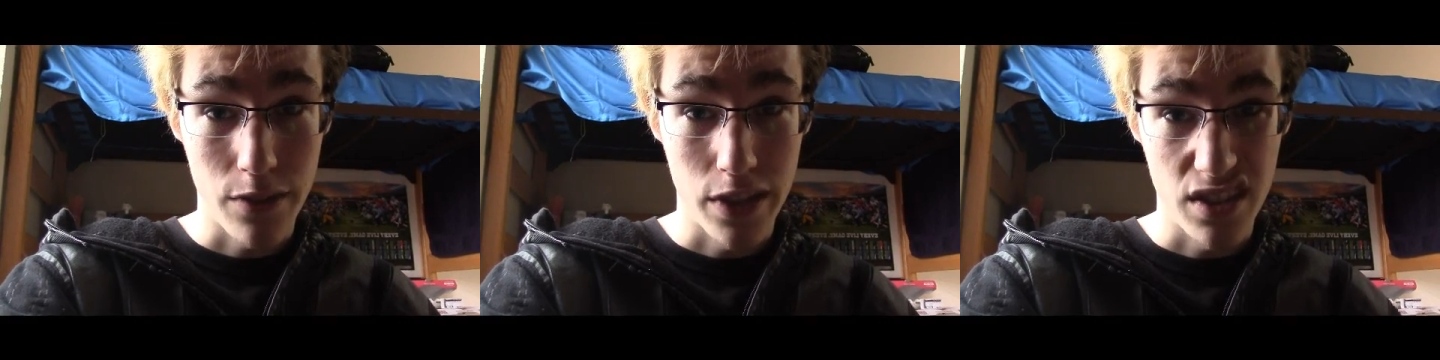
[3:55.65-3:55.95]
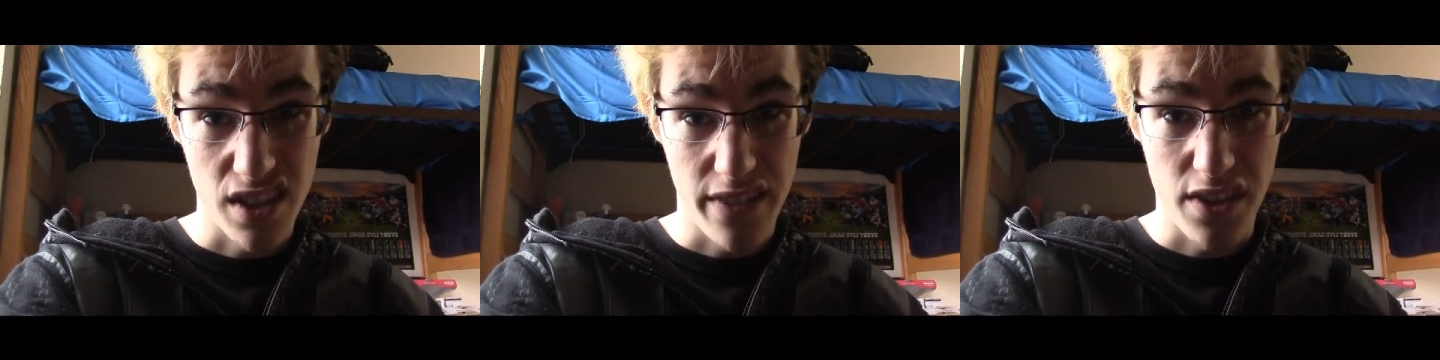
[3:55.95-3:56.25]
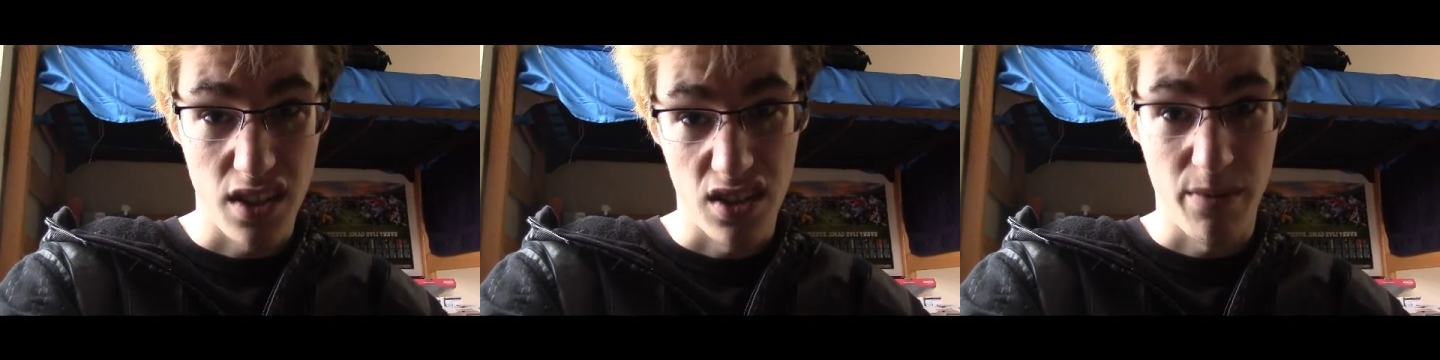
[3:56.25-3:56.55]
Otherwise, I'll just have
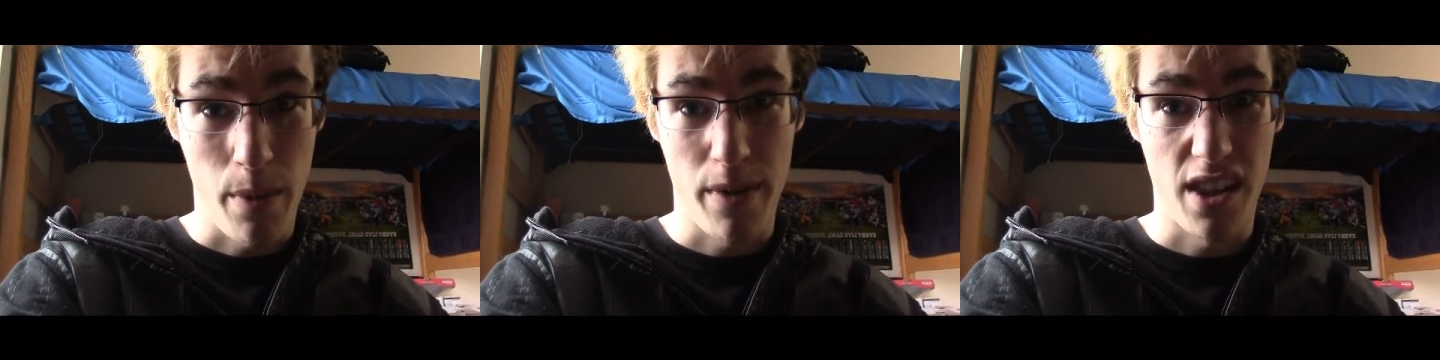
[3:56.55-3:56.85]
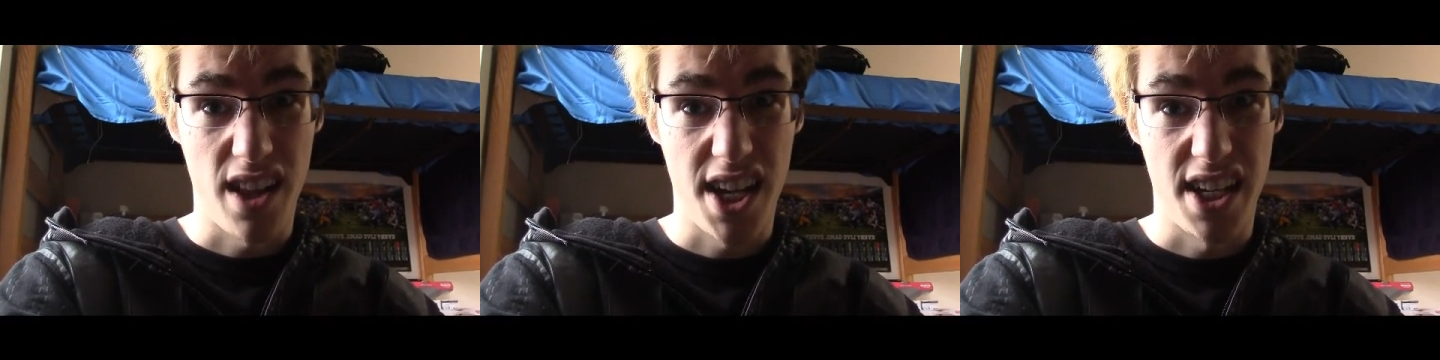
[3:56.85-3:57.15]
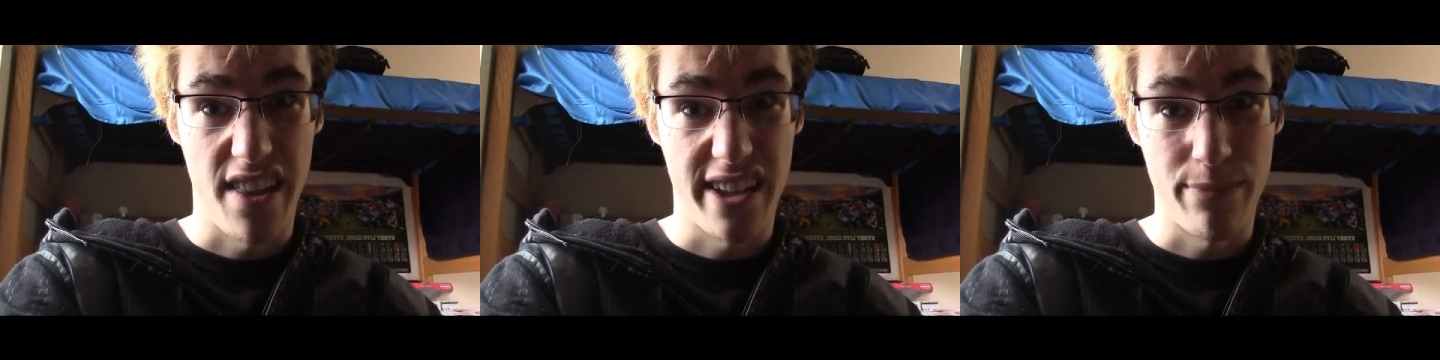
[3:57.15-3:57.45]
to look them up
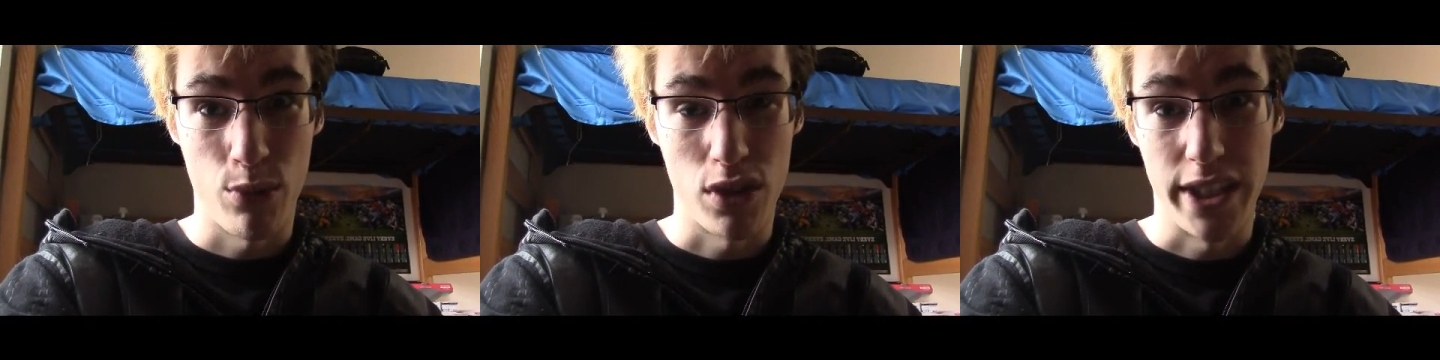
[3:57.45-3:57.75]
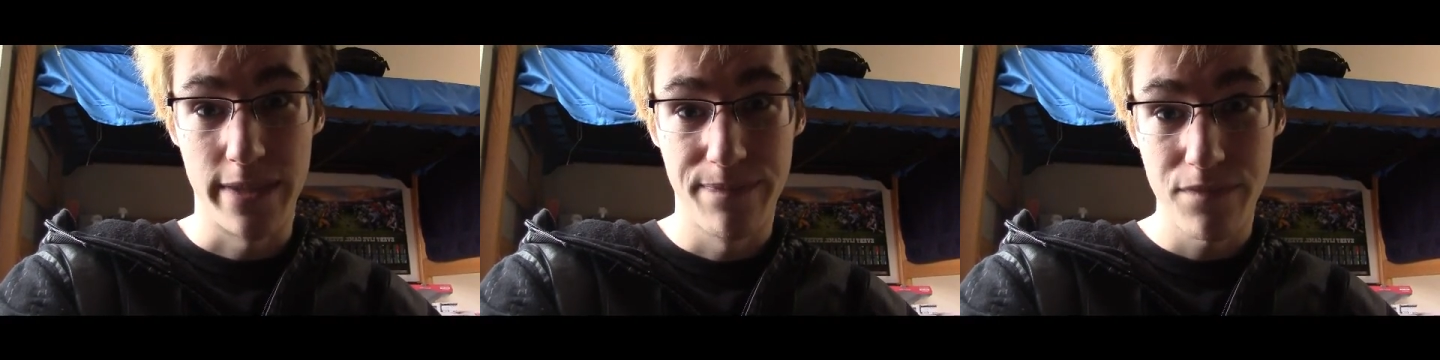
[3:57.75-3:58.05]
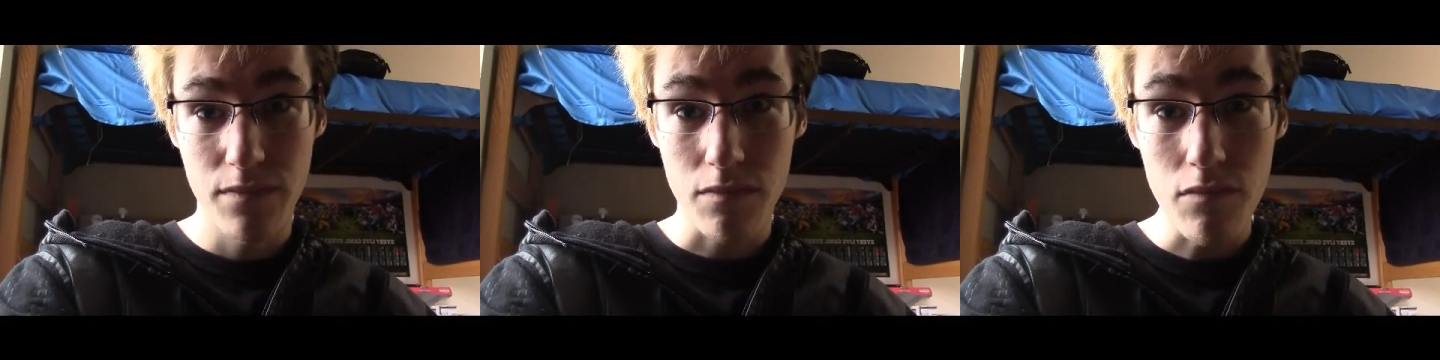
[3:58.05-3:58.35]
online, and that's boring.
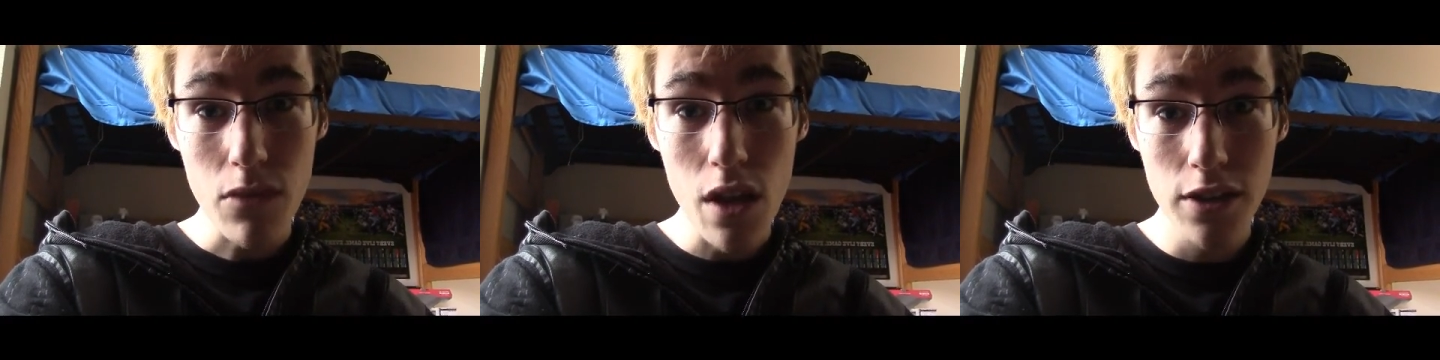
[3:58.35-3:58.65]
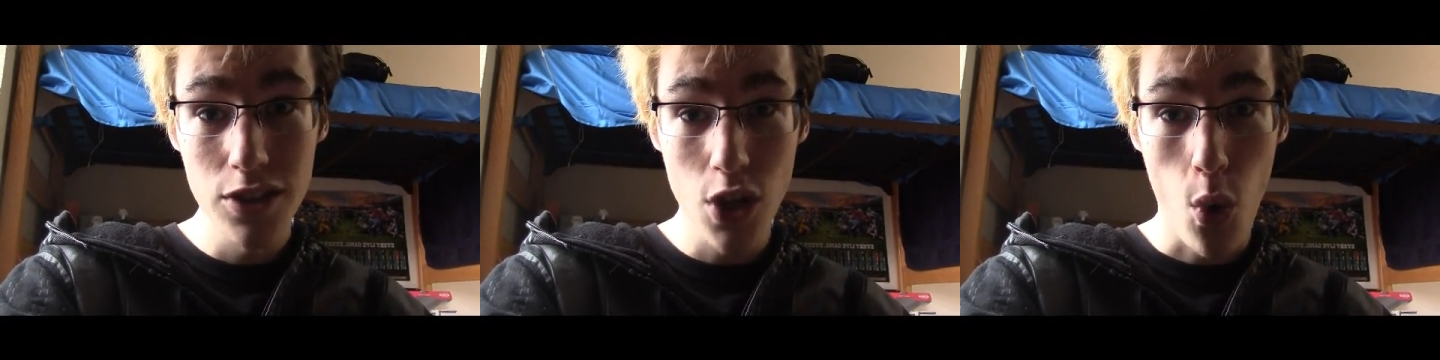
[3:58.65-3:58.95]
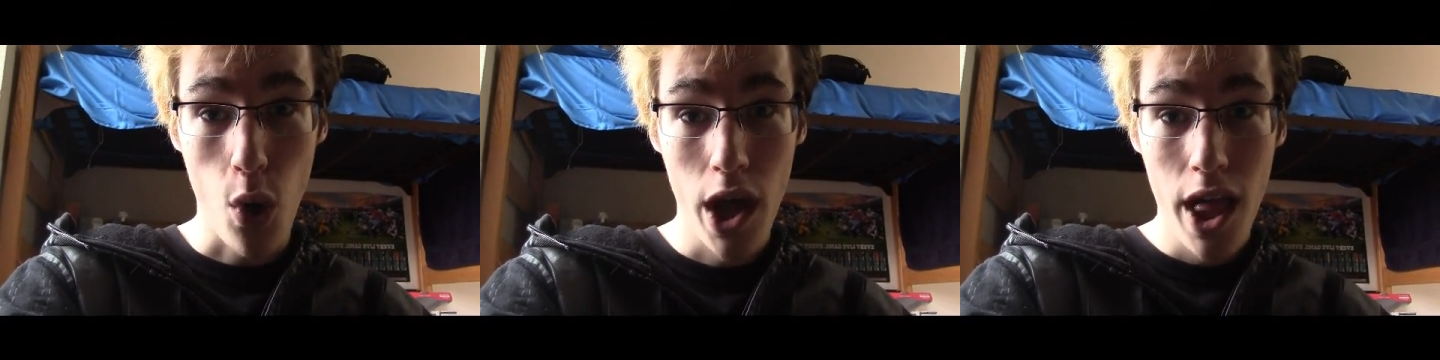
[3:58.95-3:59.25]

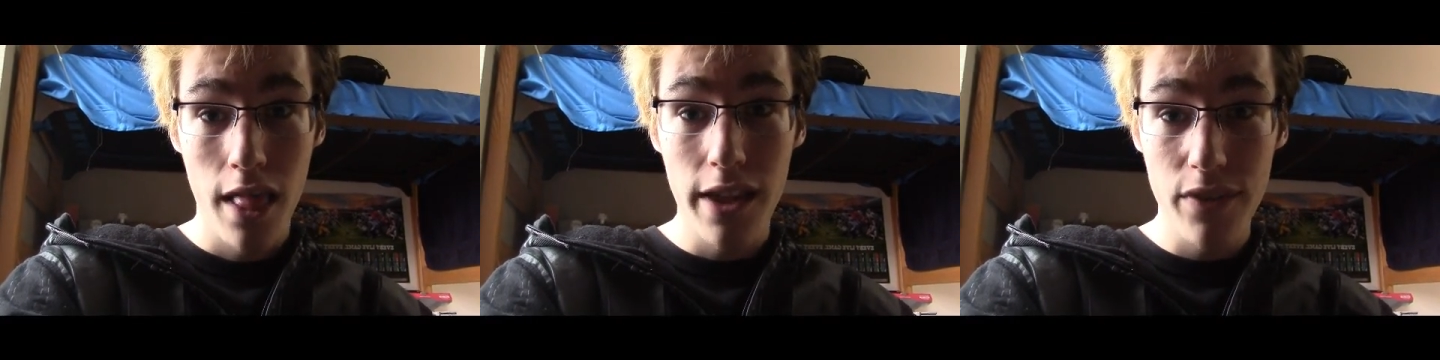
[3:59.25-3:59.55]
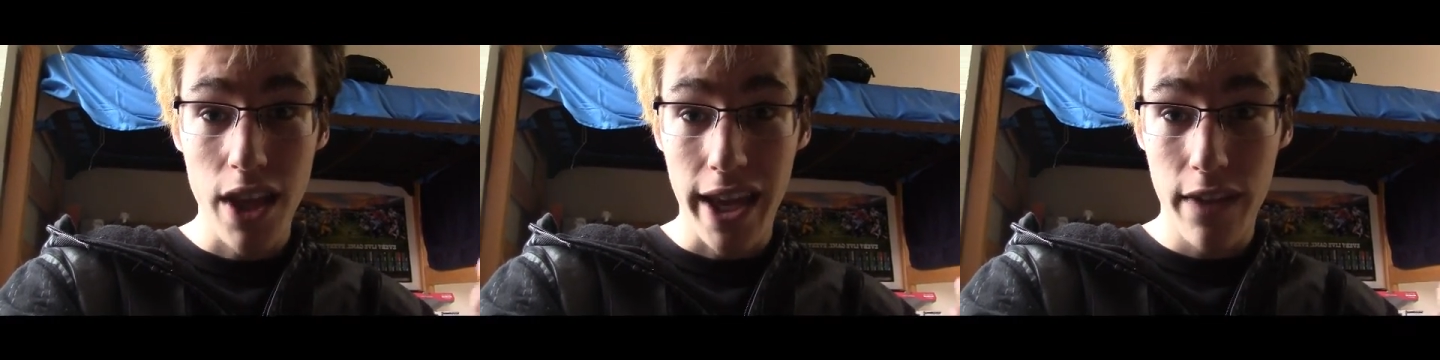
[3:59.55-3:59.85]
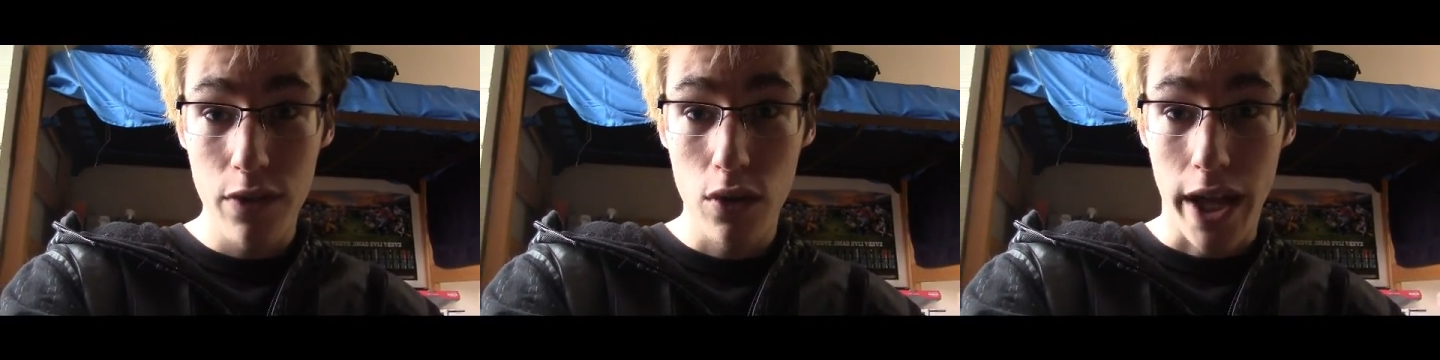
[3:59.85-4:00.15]
So, leave a like if